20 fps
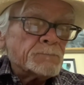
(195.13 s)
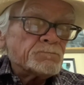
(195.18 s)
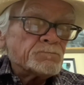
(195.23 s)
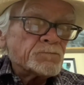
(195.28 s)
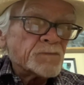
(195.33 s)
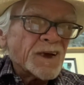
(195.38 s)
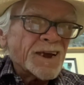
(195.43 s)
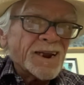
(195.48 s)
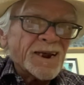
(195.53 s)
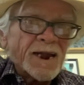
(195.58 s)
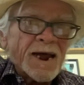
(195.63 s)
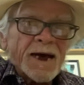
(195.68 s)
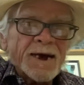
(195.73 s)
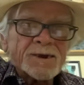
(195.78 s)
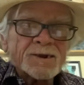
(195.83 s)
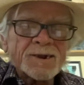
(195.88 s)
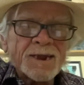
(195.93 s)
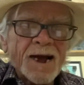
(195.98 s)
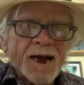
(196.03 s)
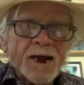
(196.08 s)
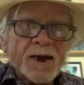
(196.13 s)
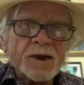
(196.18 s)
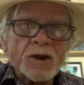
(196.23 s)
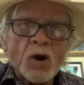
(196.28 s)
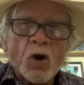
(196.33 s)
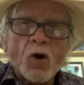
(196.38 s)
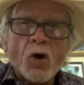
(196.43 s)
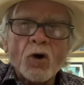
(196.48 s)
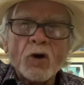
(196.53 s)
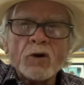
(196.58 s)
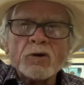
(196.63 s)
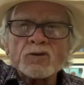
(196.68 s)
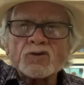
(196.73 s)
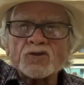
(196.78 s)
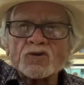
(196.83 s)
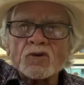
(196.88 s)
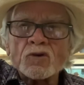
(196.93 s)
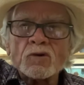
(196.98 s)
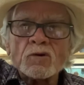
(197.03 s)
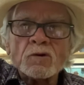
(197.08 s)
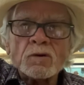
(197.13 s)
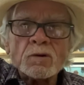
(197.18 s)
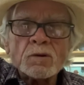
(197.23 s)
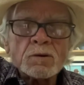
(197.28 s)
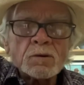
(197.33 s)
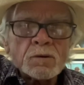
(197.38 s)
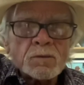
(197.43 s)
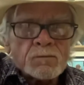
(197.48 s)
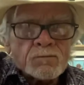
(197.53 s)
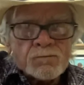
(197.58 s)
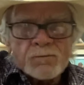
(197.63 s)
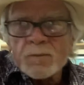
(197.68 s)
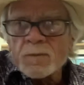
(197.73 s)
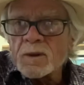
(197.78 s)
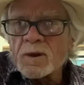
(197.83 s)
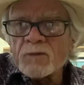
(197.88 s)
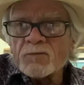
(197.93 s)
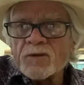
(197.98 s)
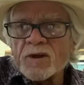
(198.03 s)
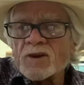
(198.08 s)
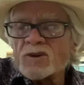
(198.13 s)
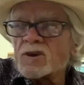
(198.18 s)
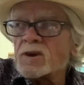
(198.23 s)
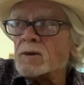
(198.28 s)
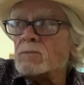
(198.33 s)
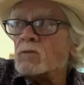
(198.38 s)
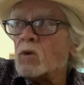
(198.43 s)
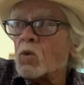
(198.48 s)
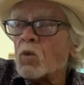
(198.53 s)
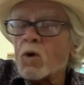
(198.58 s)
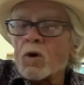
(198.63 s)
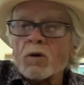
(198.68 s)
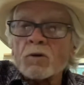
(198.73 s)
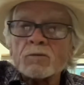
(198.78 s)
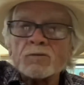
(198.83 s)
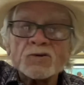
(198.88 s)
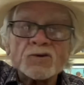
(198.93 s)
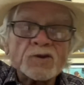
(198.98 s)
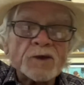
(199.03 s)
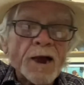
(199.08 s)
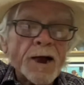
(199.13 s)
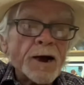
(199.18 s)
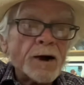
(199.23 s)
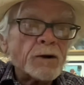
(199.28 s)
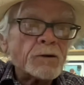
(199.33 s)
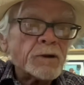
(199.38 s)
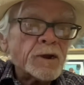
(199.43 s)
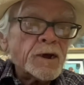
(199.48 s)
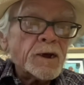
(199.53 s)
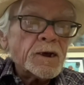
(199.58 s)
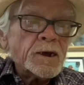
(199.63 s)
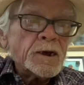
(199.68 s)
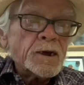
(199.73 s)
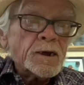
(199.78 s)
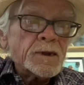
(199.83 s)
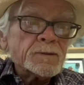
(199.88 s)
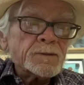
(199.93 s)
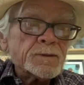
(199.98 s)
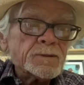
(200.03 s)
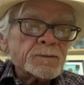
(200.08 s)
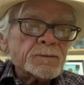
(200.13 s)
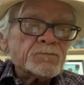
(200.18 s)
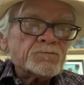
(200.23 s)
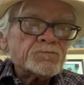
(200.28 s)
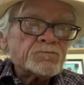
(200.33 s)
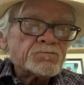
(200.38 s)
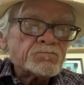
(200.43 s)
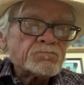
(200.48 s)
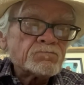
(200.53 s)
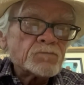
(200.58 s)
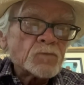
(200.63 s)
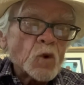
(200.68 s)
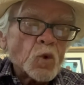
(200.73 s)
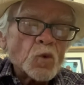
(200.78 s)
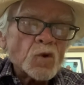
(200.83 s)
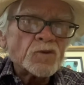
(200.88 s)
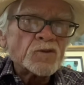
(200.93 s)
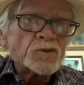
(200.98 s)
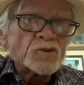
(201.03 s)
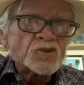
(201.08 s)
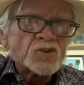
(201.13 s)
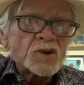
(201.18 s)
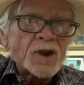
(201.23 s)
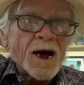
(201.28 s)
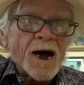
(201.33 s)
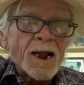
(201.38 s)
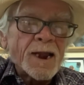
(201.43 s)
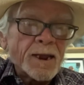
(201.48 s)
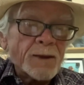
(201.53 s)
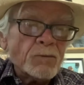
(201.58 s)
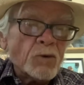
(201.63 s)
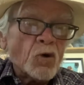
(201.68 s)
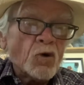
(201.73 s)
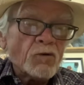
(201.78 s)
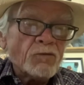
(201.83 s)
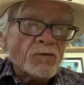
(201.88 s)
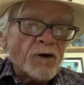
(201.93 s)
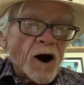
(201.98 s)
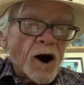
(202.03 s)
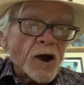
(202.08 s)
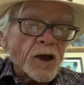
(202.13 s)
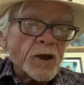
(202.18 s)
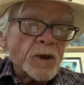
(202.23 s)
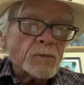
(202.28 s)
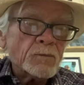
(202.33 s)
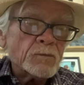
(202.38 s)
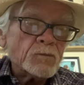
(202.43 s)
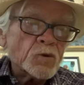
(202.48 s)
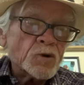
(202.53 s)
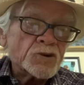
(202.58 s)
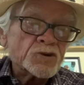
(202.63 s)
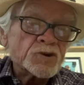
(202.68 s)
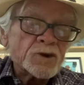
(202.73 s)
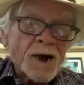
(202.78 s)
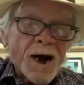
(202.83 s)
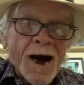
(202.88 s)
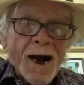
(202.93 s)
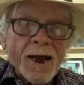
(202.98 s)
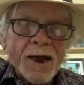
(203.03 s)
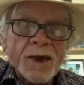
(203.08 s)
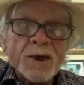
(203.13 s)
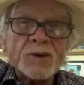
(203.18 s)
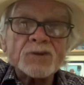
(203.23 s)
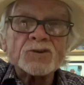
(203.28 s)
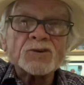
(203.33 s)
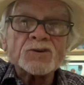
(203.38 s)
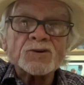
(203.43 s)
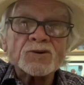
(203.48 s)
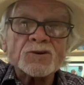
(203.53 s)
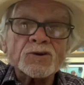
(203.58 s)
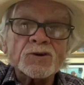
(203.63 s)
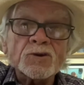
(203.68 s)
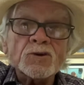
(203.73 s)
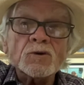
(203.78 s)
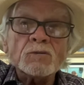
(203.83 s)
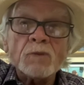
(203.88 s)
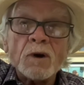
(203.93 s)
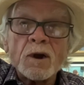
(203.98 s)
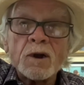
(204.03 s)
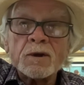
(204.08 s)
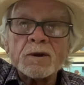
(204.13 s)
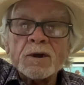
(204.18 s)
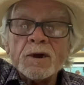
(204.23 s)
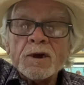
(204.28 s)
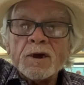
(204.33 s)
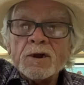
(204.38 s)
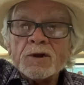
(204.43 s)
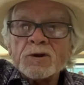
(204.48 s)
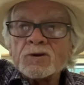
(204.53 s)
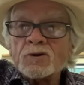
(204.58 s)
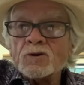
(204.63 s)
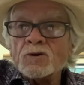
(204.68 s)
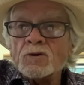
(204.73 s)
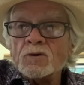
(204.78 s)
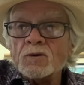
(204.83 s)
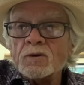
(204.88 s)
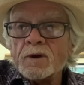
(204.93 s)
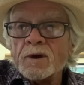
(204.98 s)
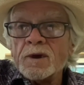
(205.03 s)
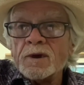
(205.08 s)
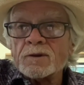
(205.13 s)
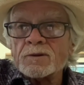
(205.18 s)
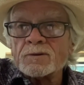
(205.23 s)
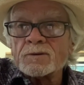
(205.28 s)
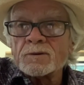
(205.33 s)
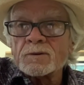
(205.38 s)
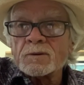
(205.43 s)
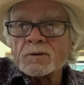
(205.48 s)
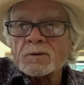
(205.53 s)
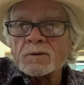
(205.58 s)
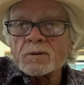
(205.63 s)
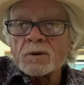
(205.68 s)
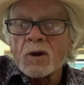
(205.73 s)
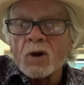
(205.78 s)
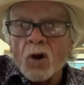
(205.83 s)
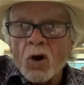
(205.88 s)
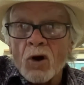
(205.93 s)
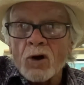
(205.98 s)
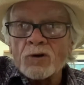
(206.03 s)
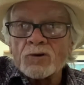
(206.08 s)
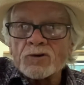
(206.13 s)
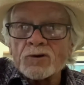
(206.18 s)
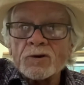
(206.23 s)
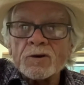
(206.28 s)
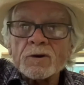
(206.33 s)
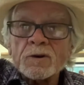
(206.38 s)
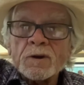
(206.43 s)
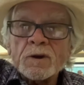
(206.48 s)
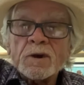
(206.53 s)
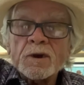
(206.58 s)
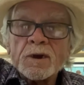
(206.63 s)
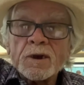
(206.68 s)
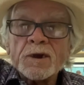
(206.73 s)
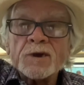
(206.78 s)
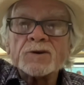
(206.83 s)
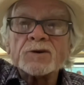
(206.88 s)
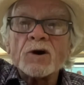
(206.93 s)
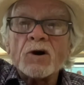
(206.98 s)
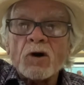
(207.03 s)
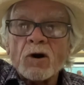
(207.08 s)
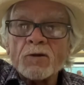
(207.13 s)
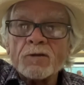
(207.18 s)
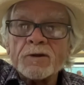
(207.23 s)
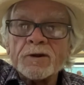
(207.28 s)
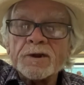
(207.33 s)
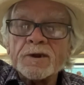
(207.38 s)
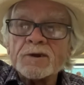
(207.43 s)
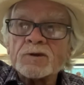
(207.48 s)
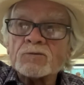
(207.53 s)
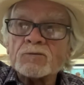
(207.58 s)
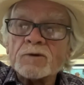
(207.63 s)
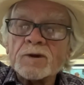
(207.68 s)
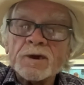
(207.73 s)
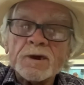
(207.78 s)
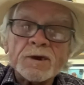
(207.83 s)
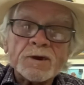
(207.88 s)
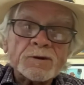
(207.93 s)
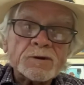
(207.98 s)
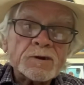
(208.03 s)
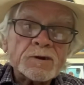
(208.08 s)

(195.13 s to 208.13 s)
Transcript: and it has like an orchestral, if that's even a word, sound with slightly more volume, which I guess is due to its larger guitar than this one is.